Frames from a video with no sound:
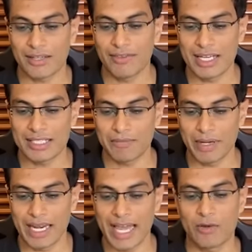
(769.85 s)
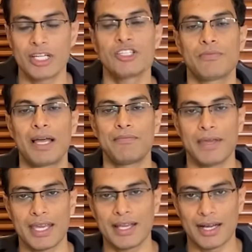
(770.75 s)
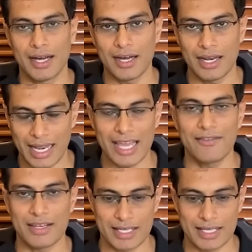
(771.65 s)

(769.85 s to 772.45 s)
in very simple language by picking a live